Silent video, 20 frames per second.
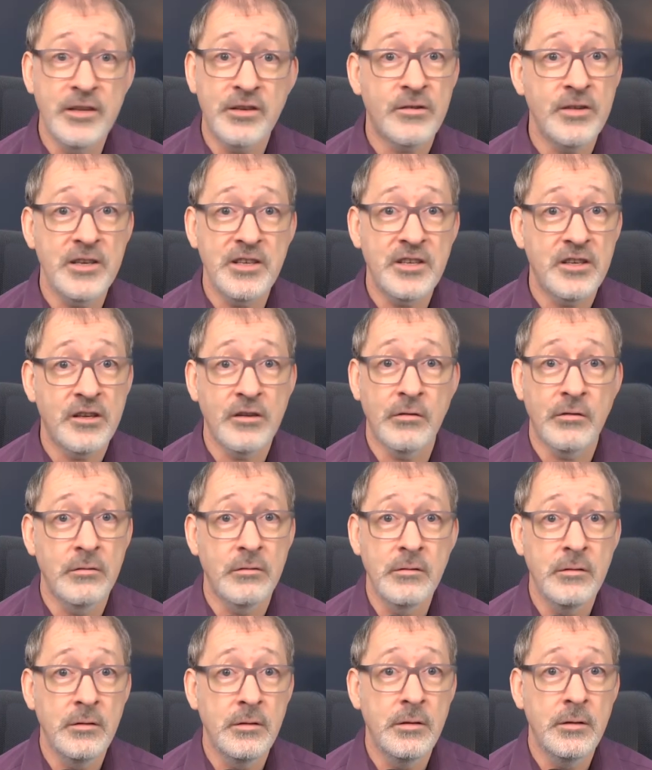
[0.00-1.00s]
is critical.
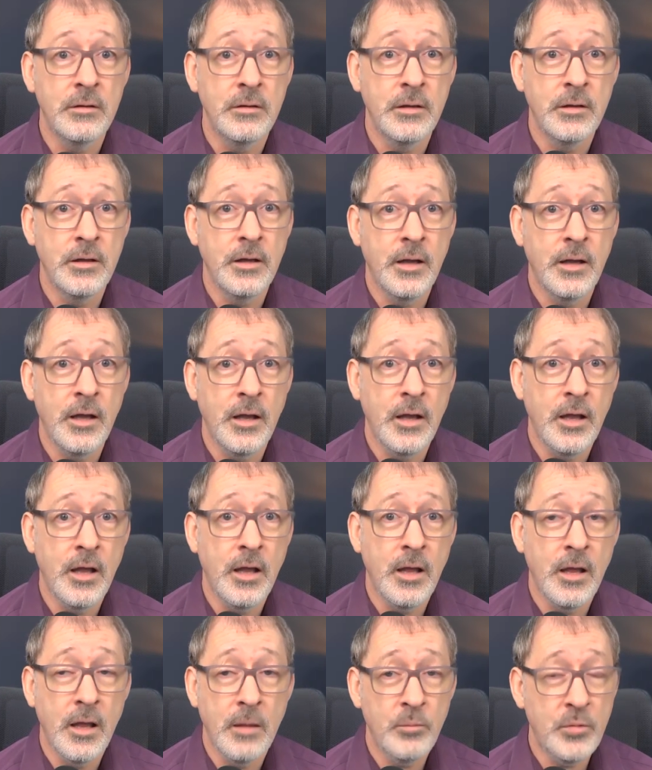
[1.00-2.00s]

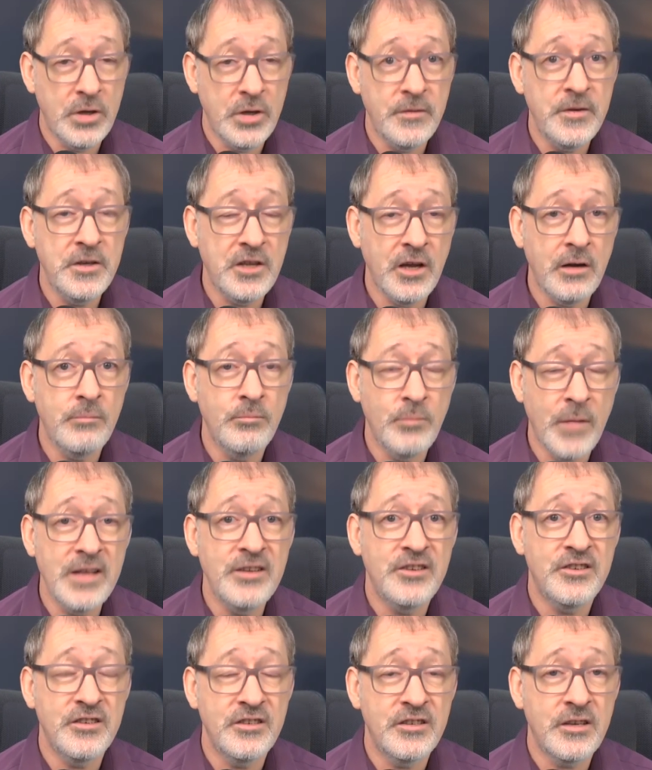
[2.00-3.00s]
But if you don't
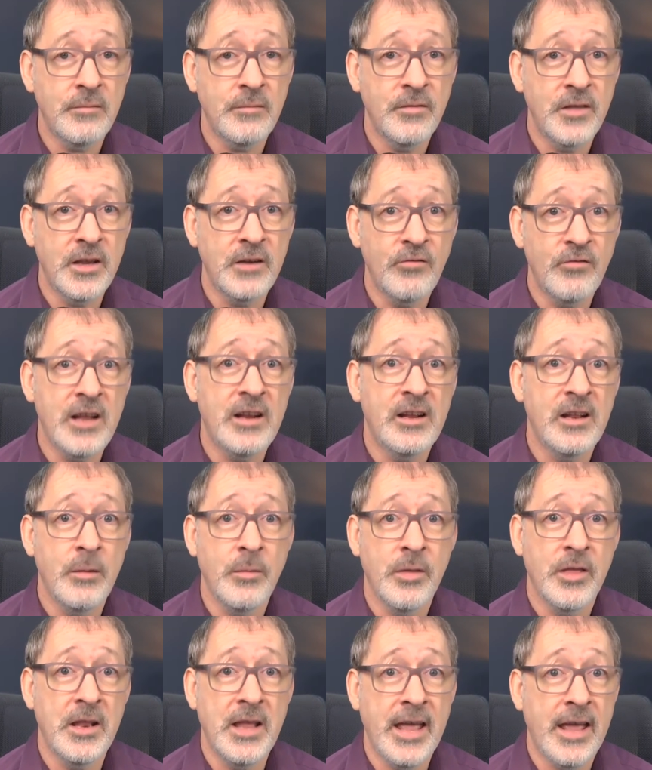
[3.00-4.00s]
mention something regularly
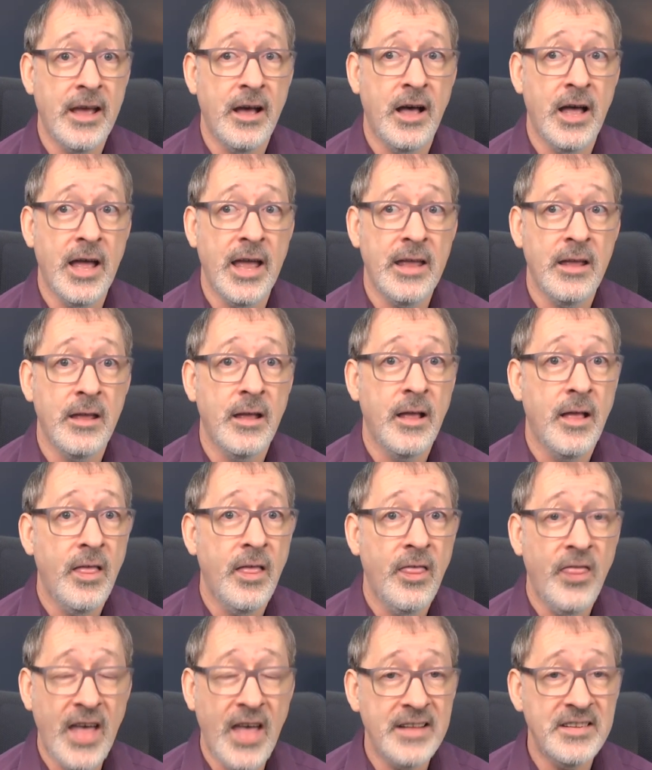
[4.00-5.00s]
with an AI,
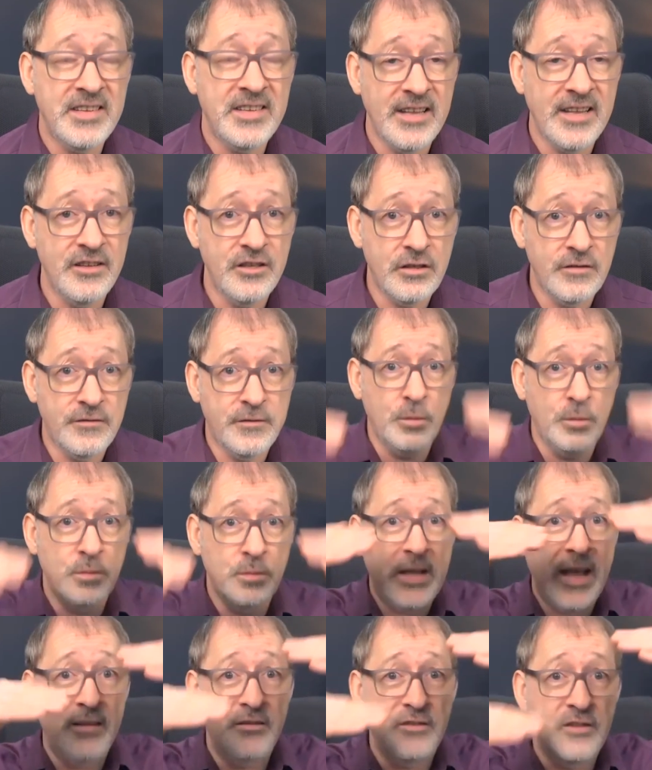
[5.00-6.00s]
that tends to fall
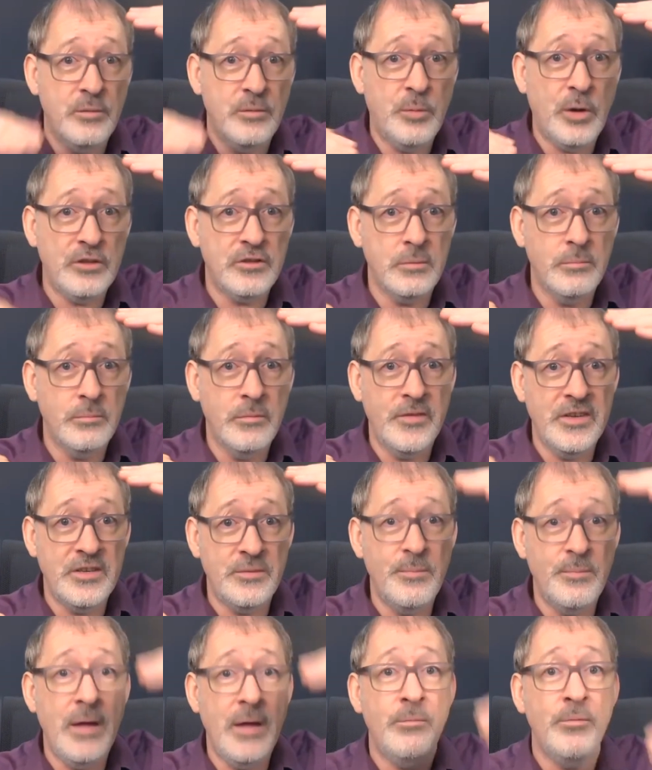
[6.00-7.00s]
down to the bottom of
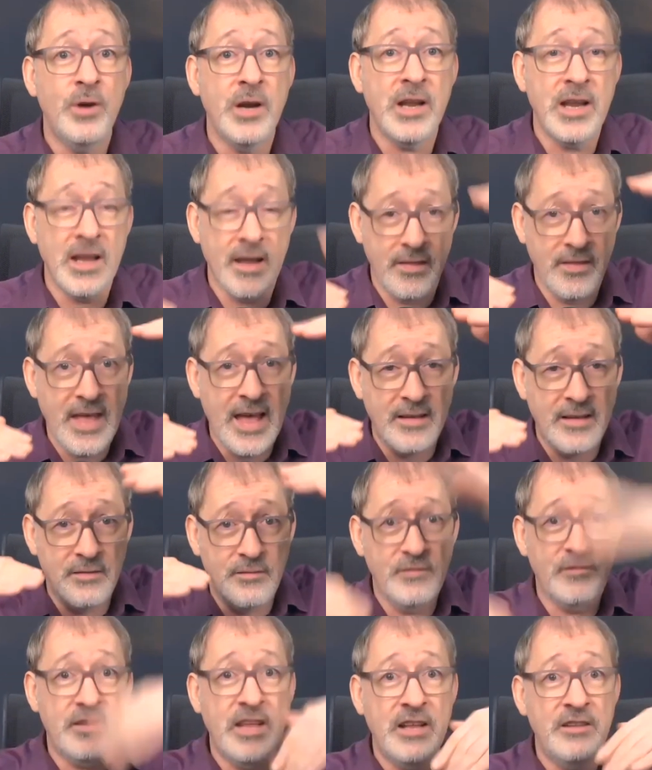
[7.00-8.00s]
its memory, and that
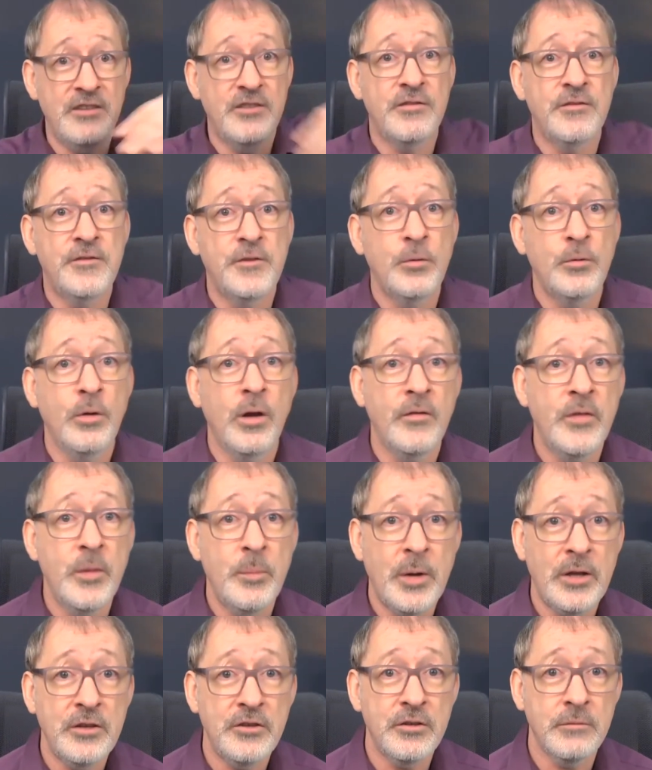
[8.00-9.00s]
tends to fall off the
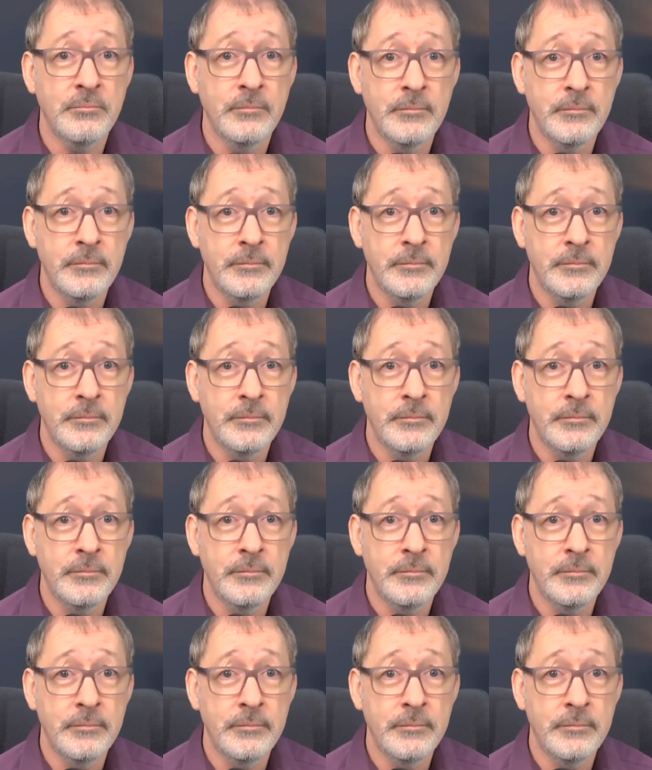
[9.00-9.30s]
bottom.